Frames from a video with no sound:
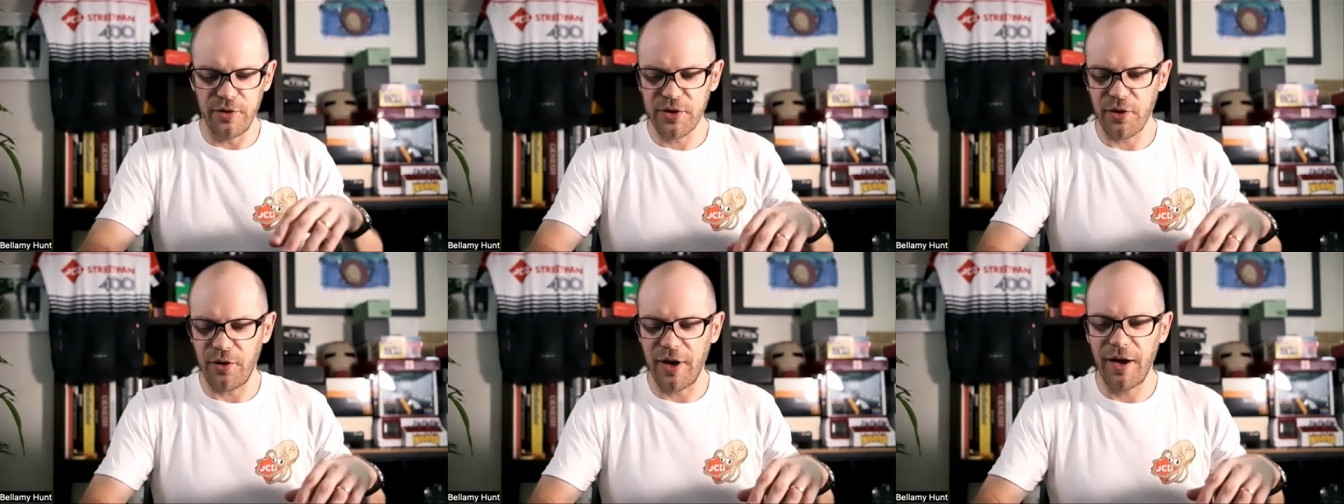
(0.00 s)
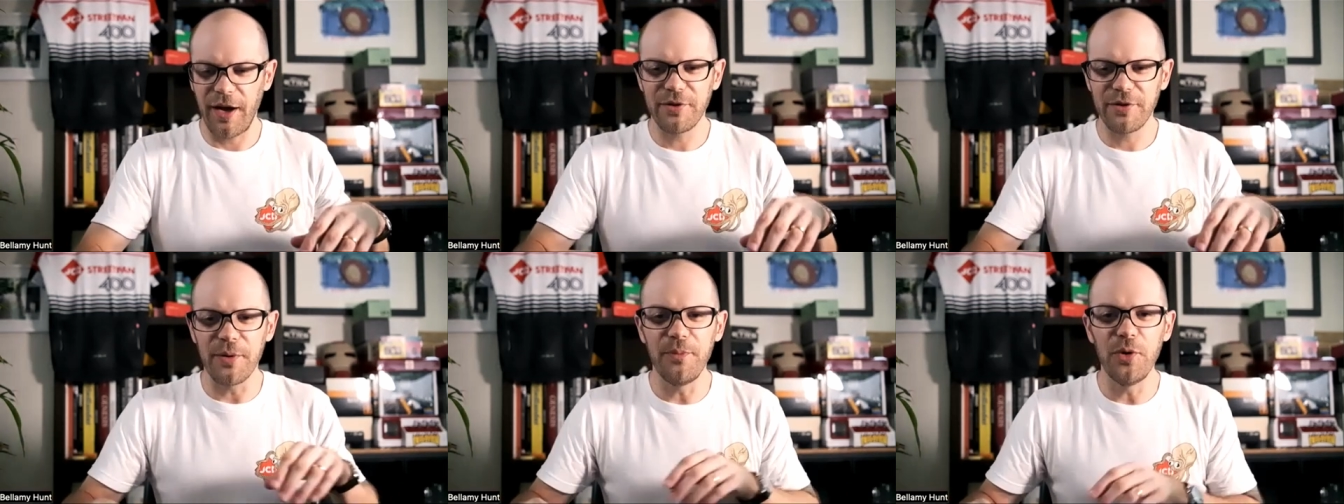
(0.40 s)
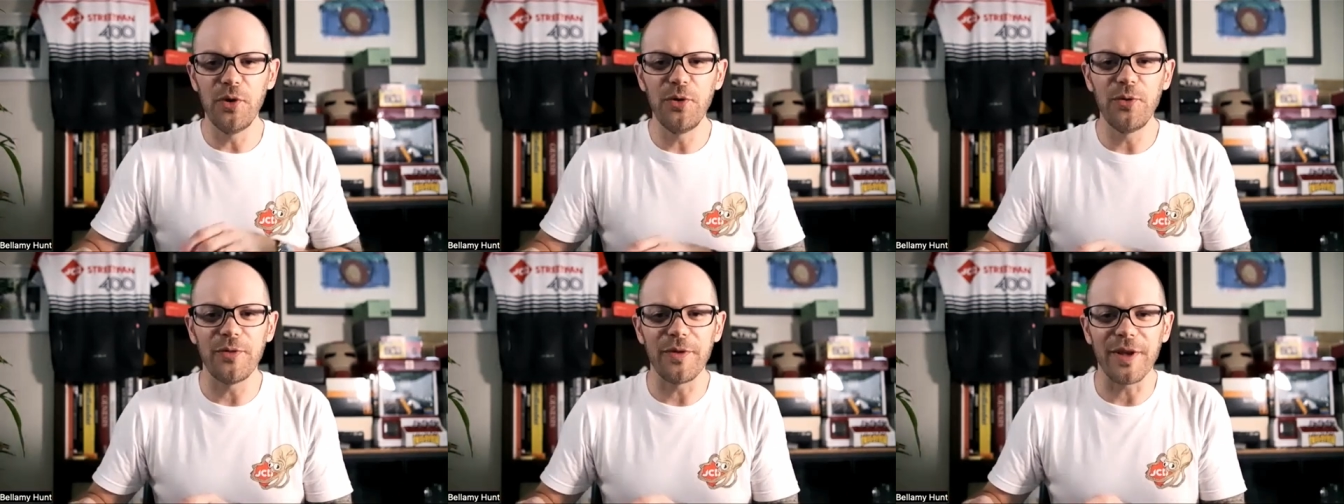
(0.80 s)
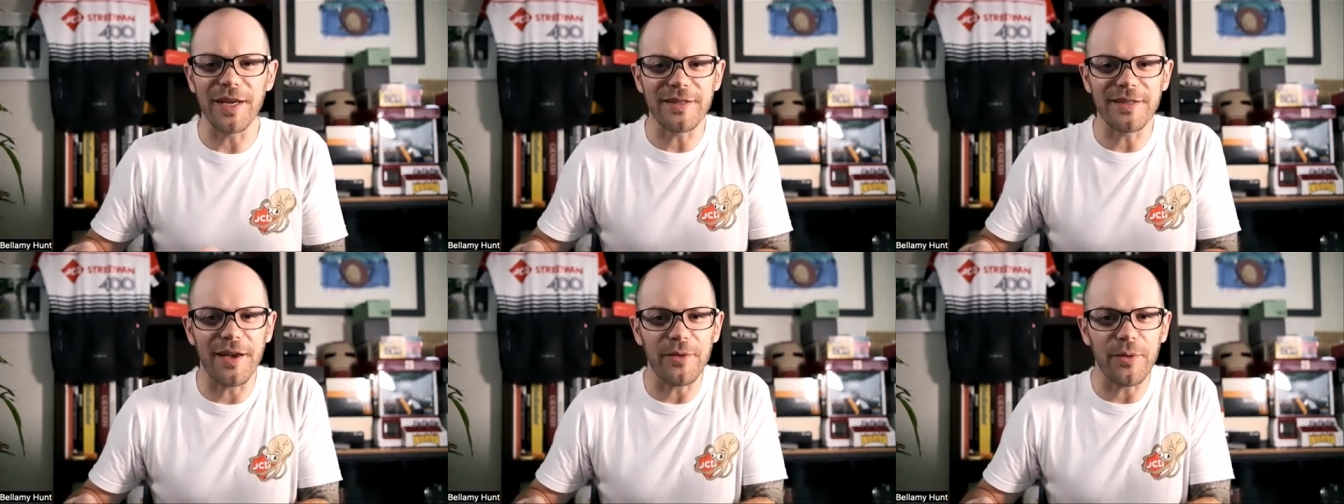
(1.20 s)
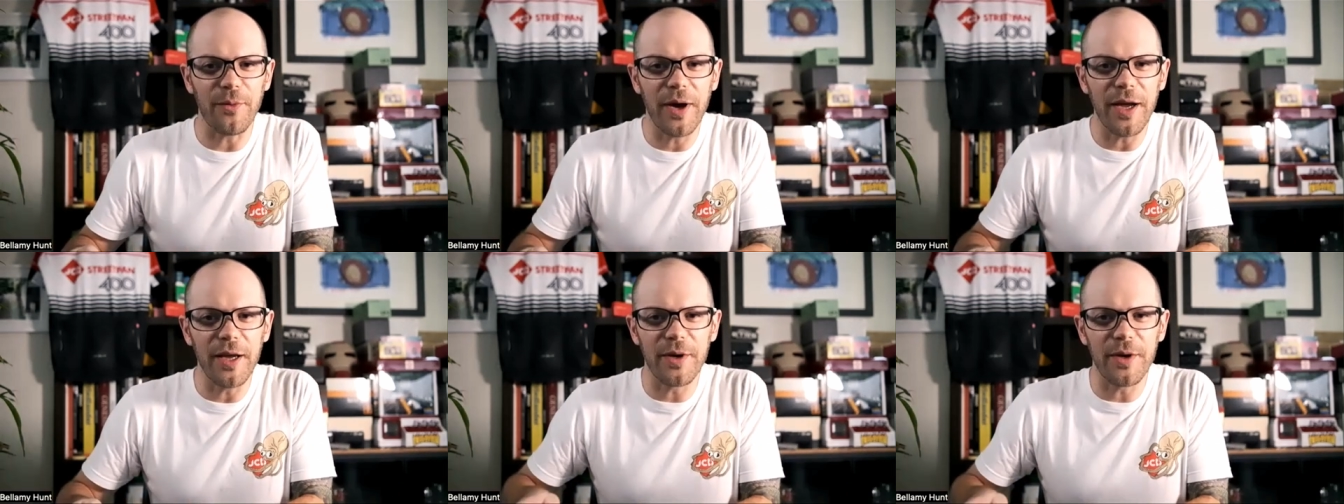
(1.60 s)
Sorry, I had to move things out the
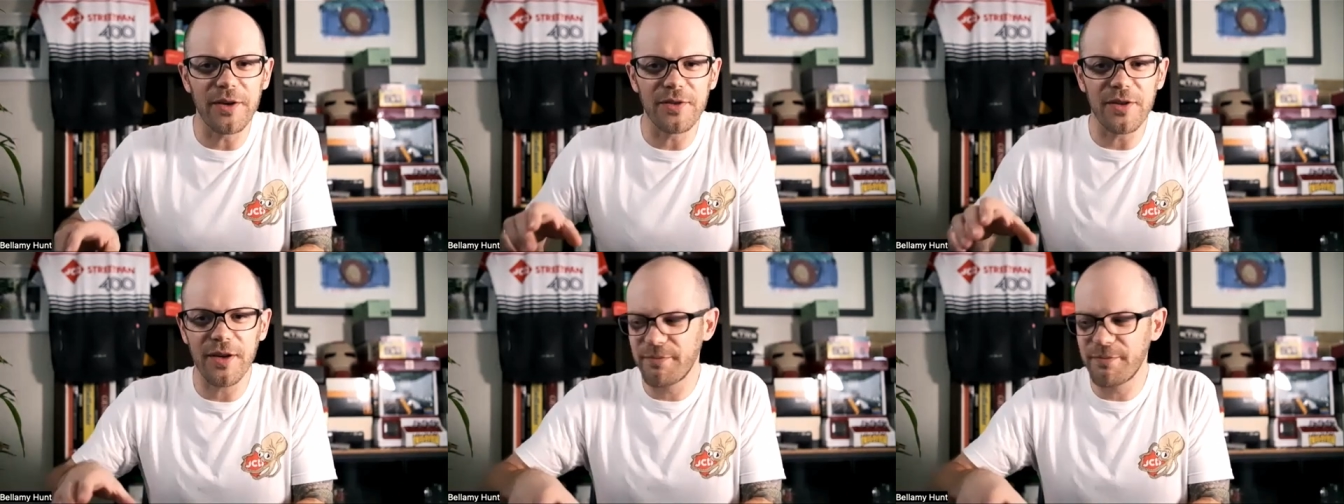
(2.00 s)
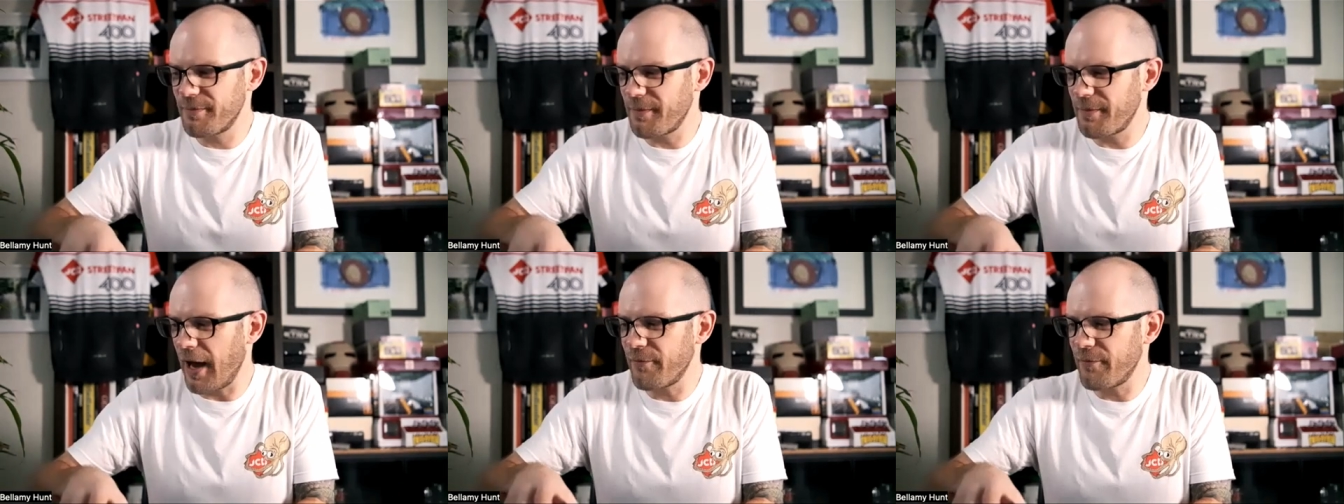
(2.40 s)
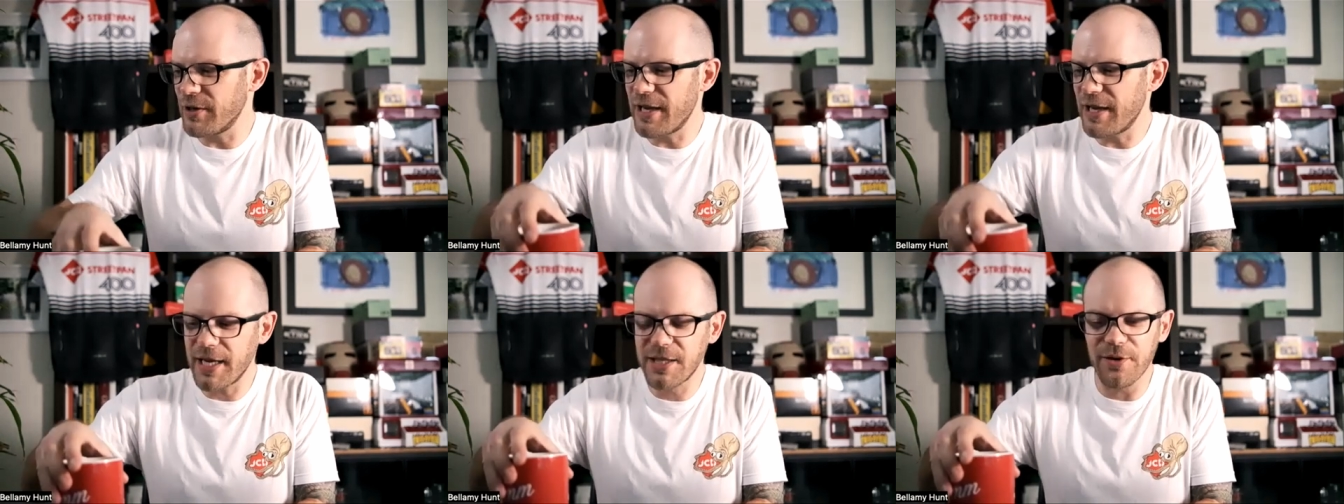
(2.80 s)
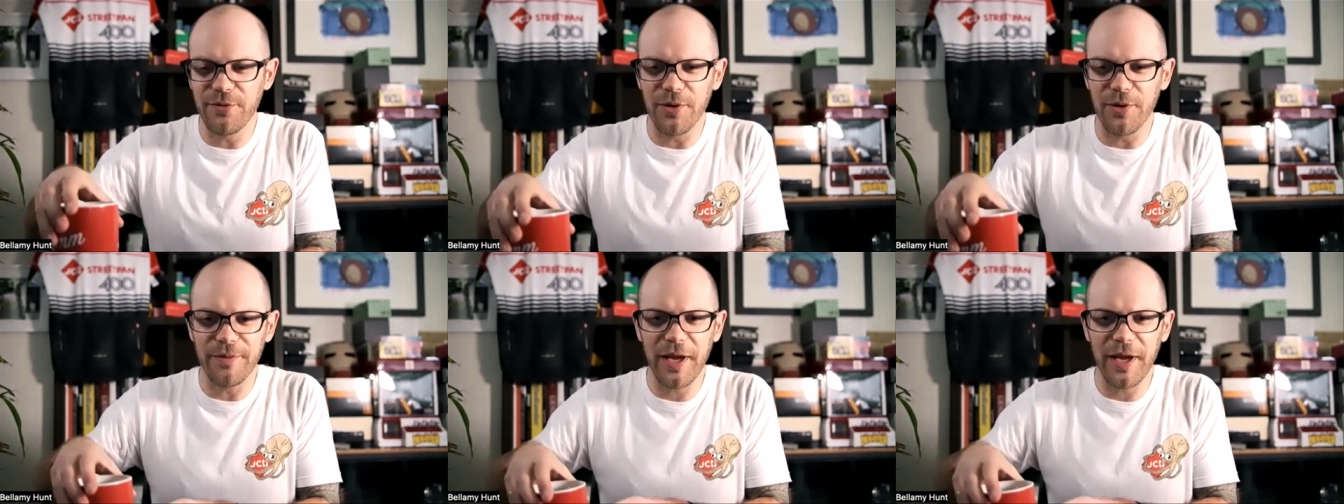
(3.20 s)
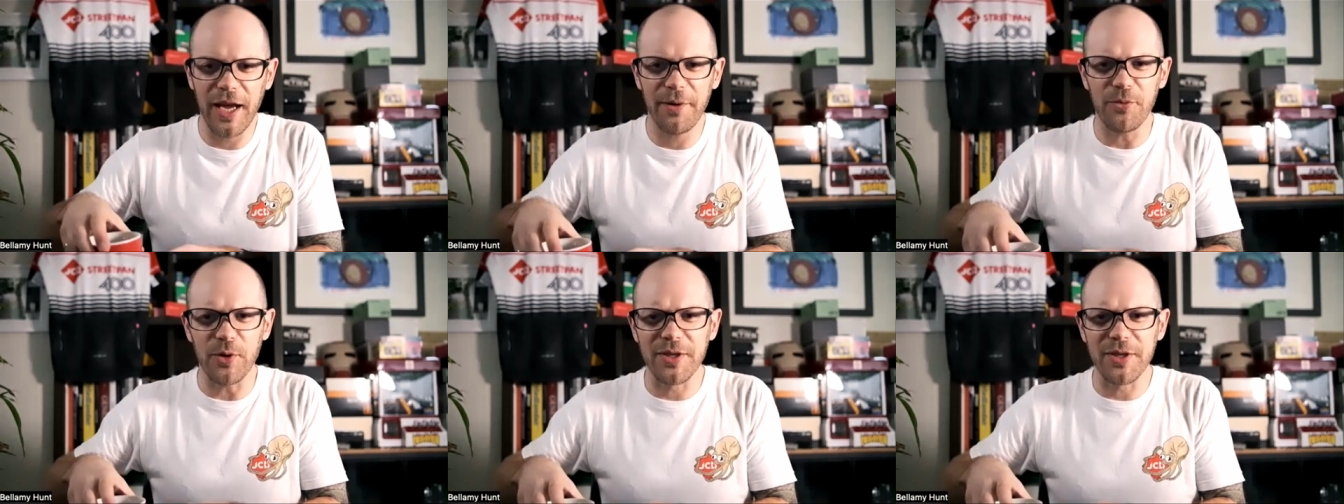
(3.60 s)
way because I have a desk full of
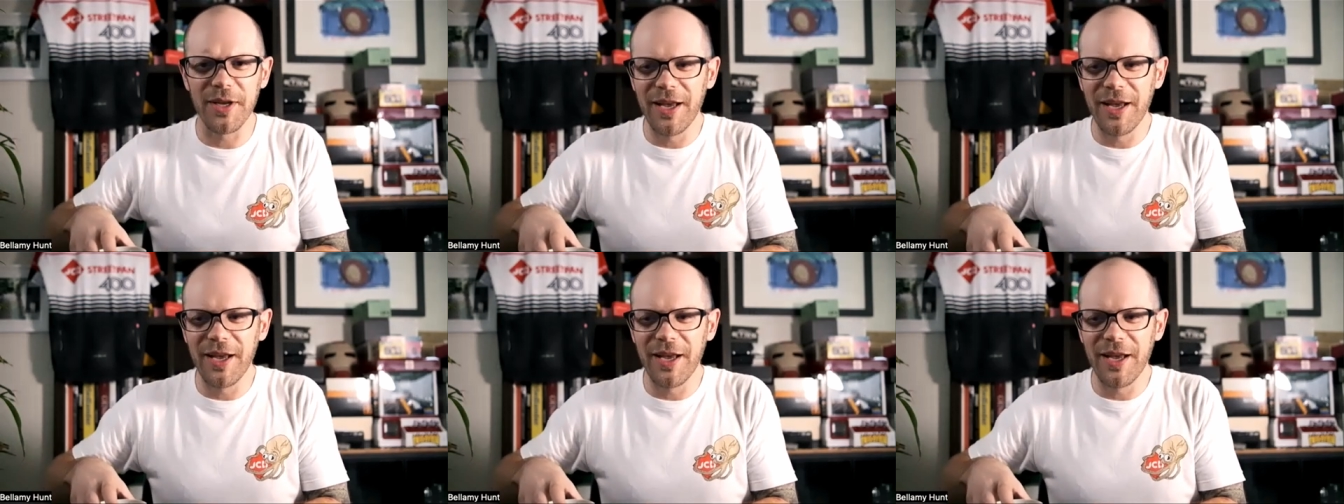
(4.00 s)
cameras.